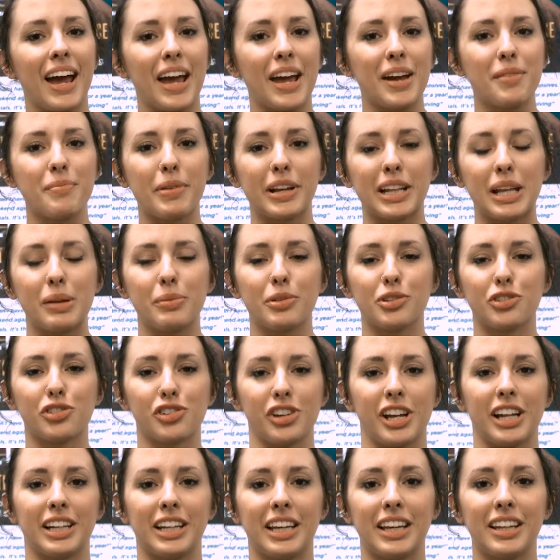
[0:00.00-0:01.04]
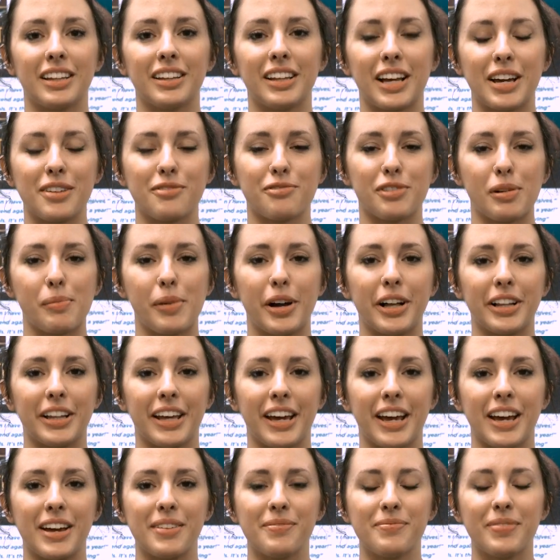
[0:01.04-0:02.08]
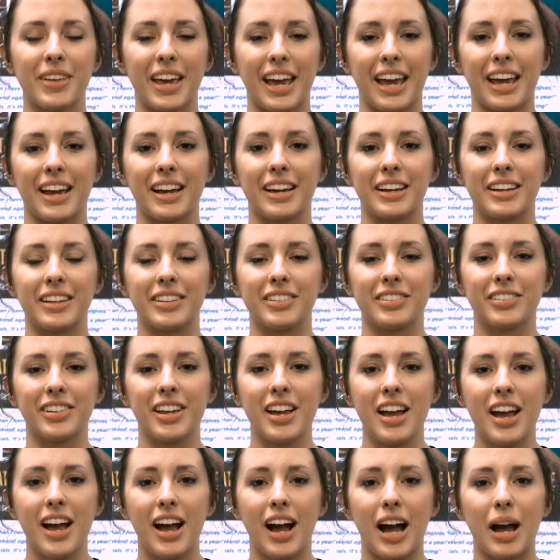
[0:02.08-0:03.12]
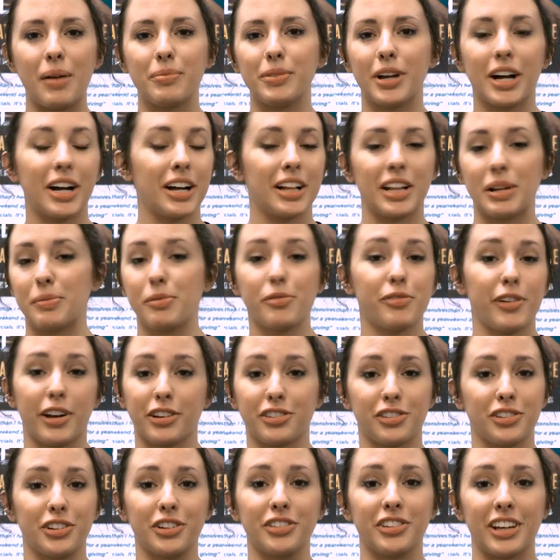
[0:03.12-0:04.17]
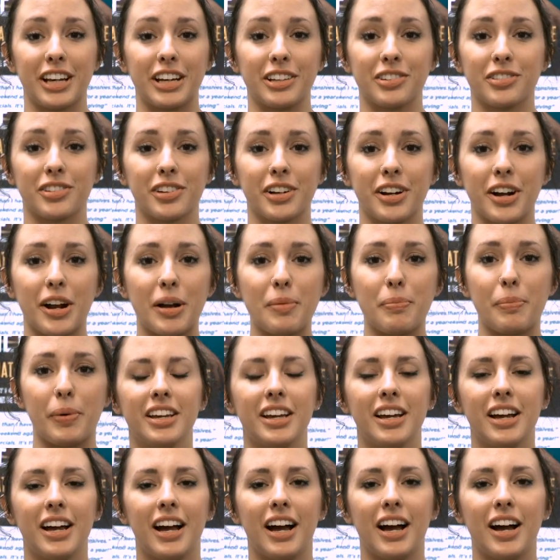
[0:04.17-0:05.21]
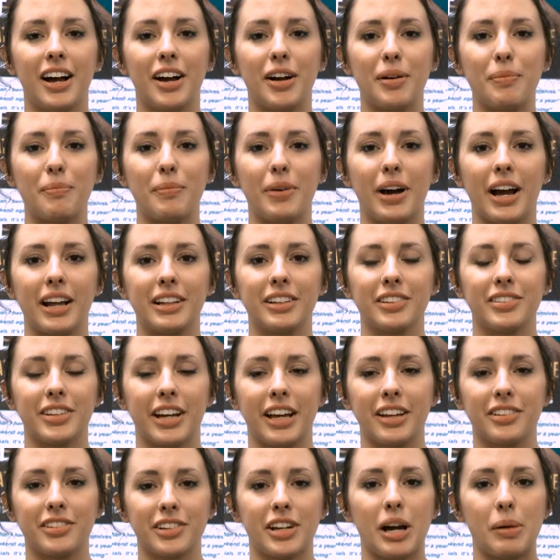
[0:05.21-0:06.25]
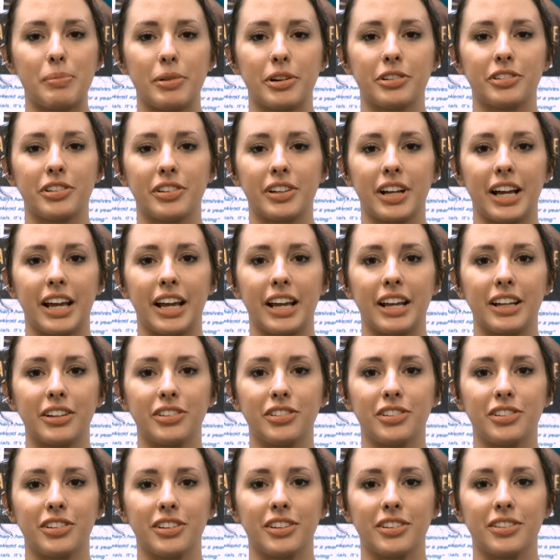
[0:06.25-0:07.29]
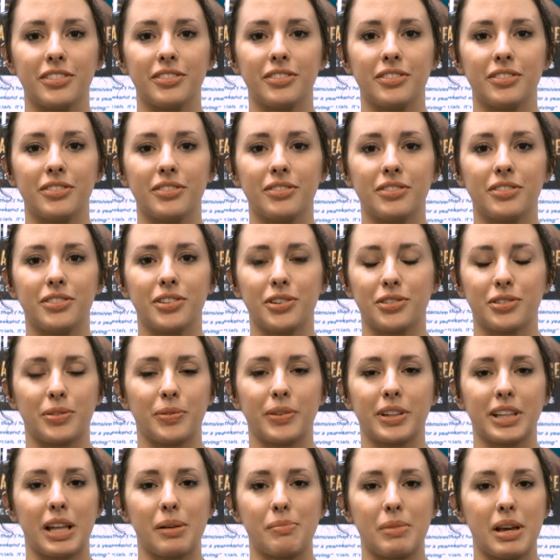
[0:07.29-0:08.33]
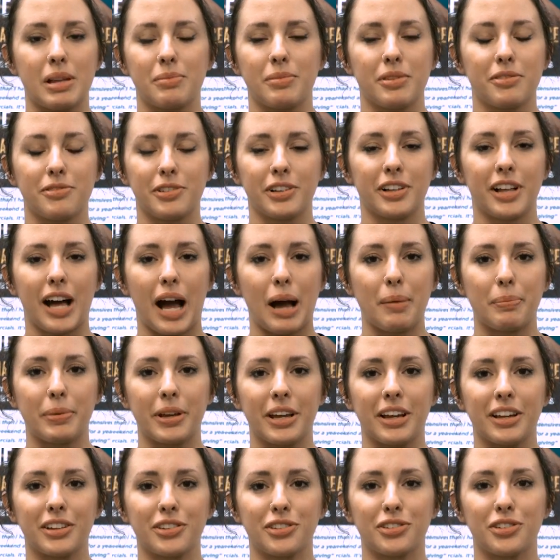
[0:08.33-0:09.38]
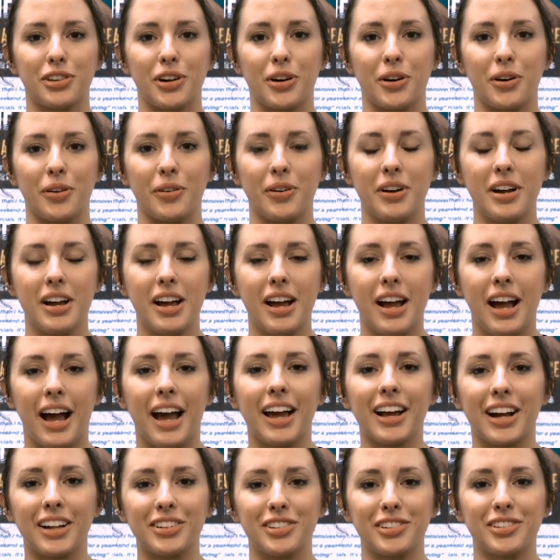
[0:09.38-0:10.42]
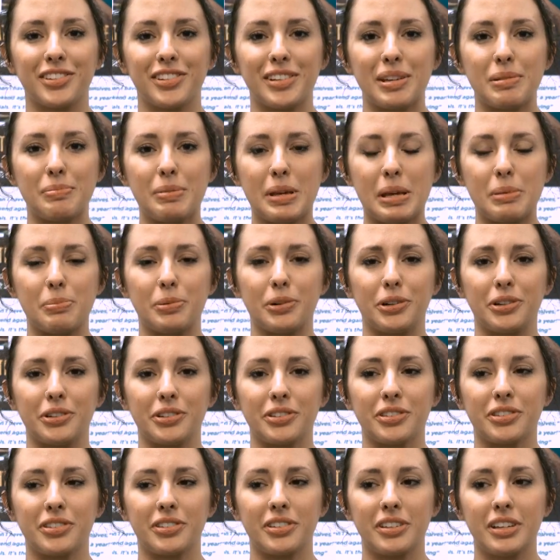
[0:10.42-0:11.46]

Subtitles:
Hi, my name is Faden. I'm from LA and I'm not a professional dancer. I decided to come here tonight to do something that made me feel happy, and so I got to see people's